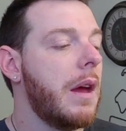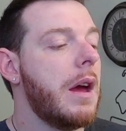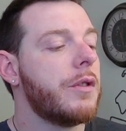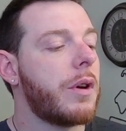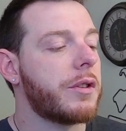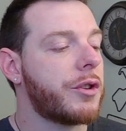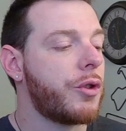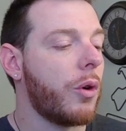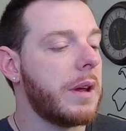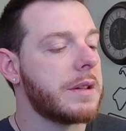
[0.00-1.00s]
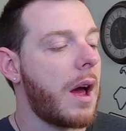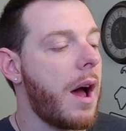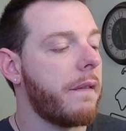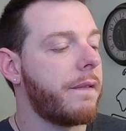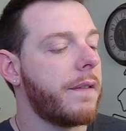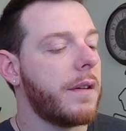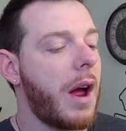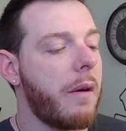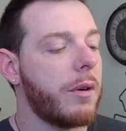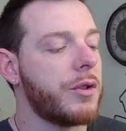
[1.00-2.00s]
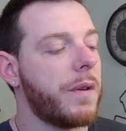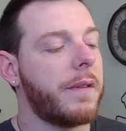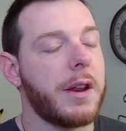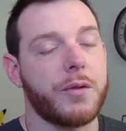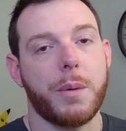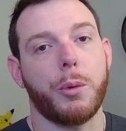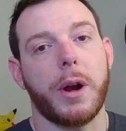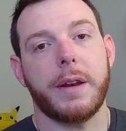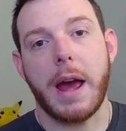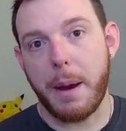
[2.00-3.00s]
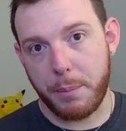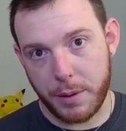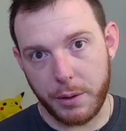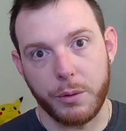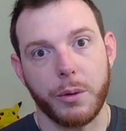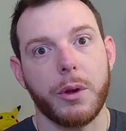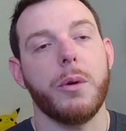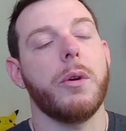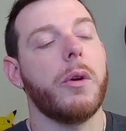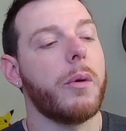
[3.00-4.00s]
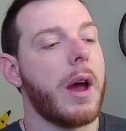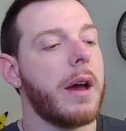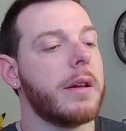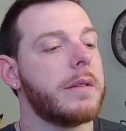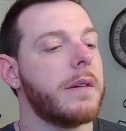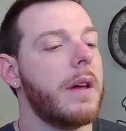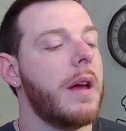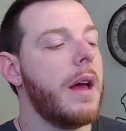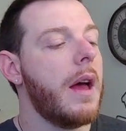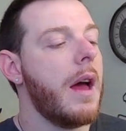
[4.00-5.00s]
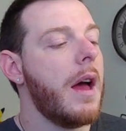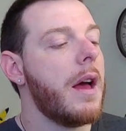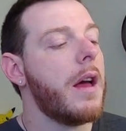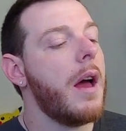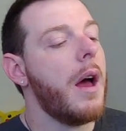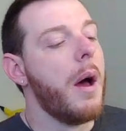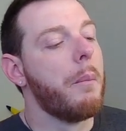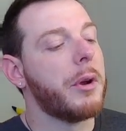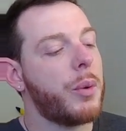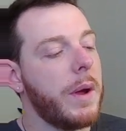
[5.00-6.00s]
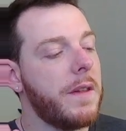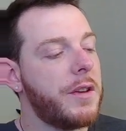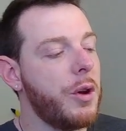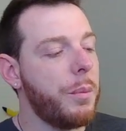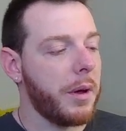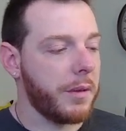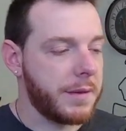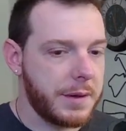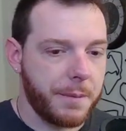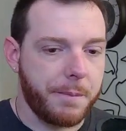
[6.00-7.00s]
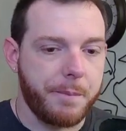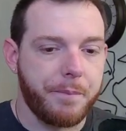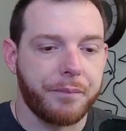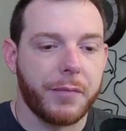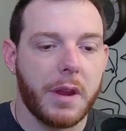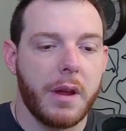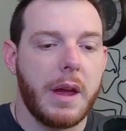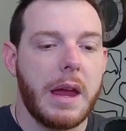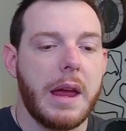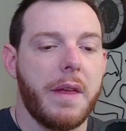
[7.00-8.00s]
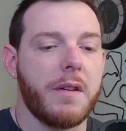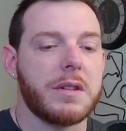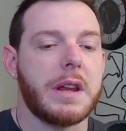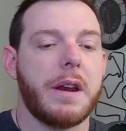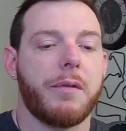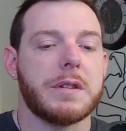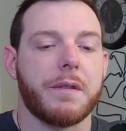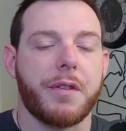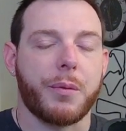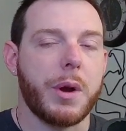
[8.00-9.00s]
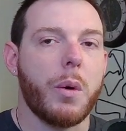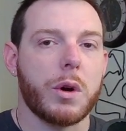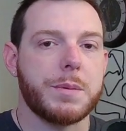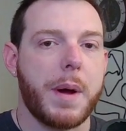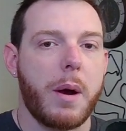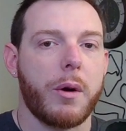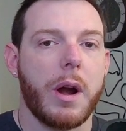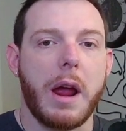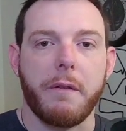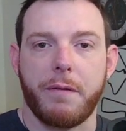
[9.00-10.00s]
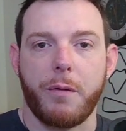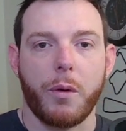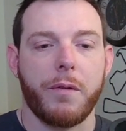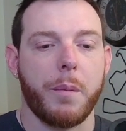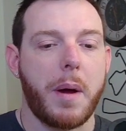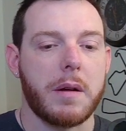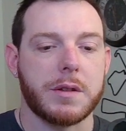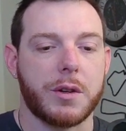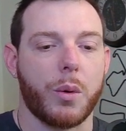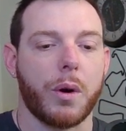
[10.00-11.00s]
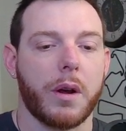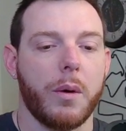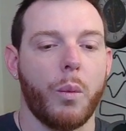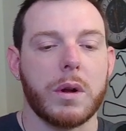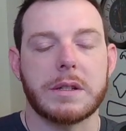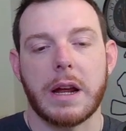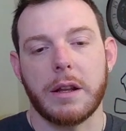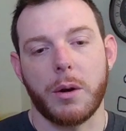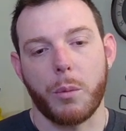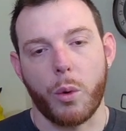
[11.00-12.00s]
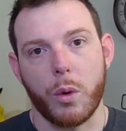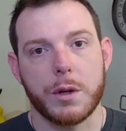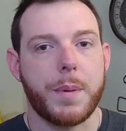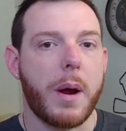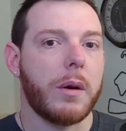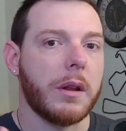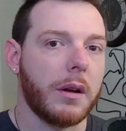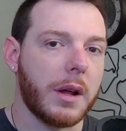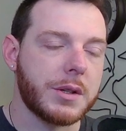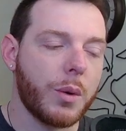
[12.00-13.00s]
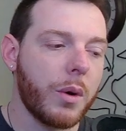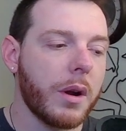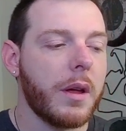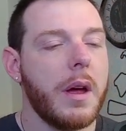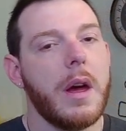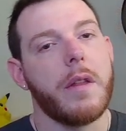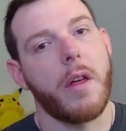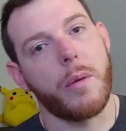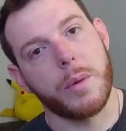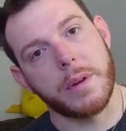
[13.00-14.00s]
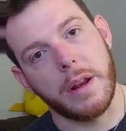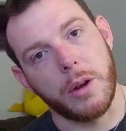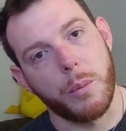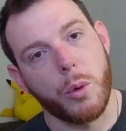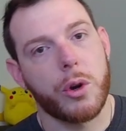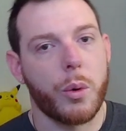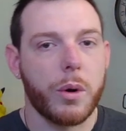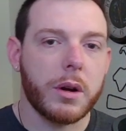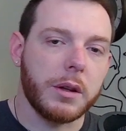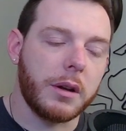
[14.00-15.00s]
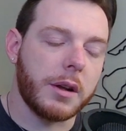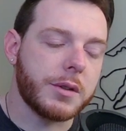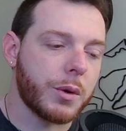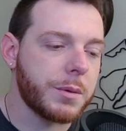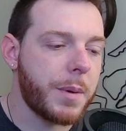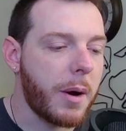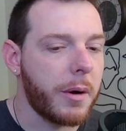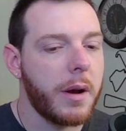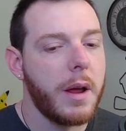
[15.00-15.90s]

Traction control is off. I run drift entry, brake tap. You do you guys. Between the 2 builds, there's a difference of 3 horsepower and 4 foot-pounds of torque. One's got a little more horsepower, a little less torque. The other one's got a little more torque, a little less horsepower.